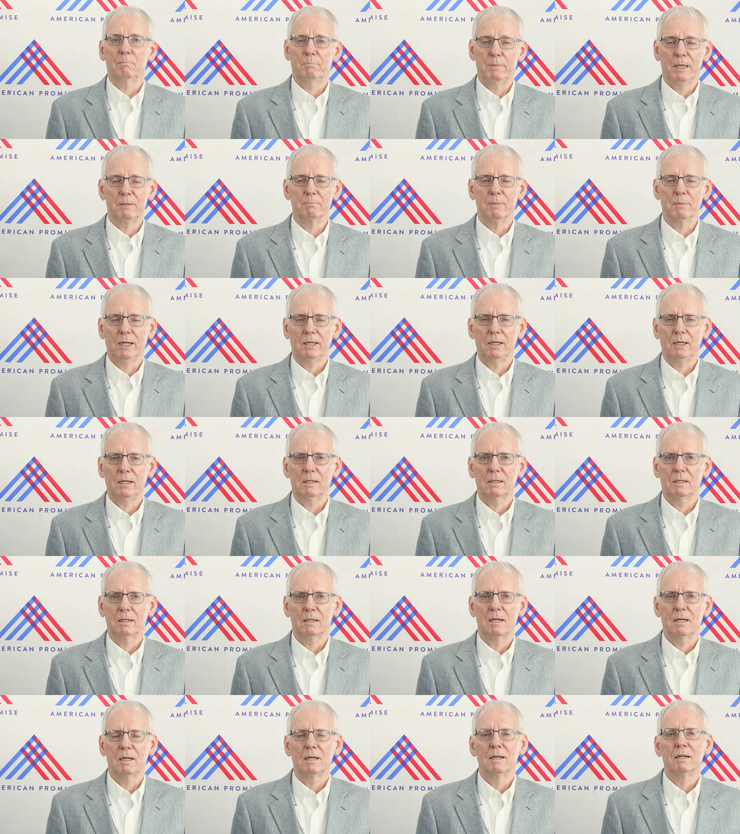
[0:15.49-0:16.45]
big money,
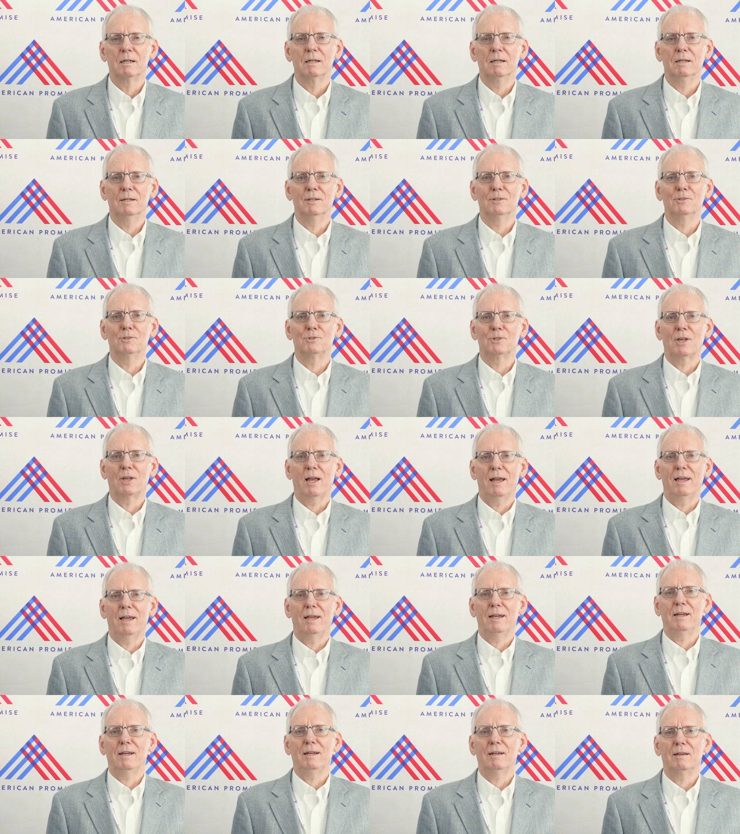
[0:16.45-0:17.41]
is
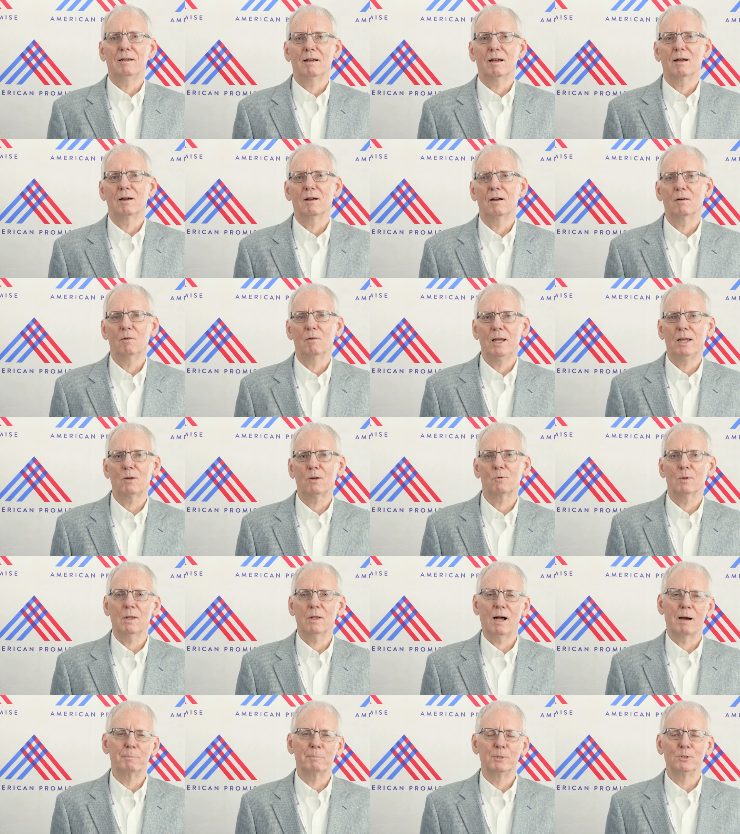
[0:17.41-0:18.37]
a
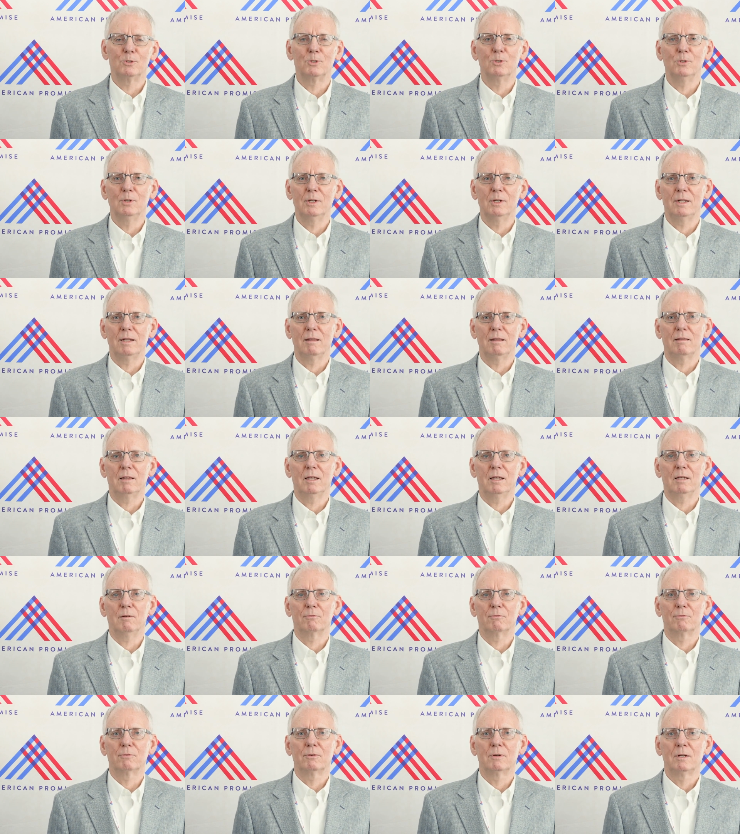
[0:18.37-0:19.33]
equal opportunity
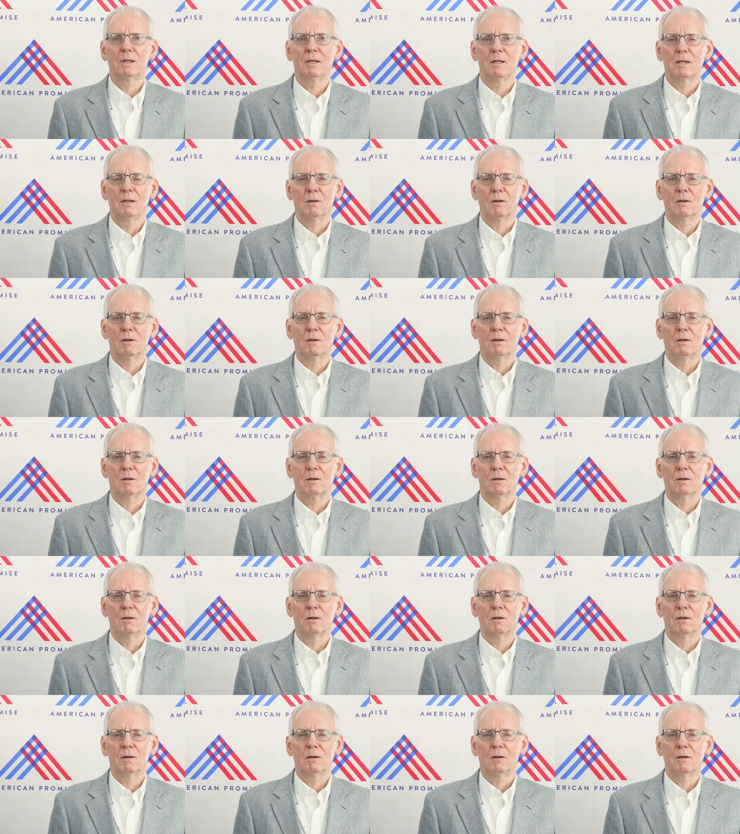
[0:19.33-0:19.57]
thief.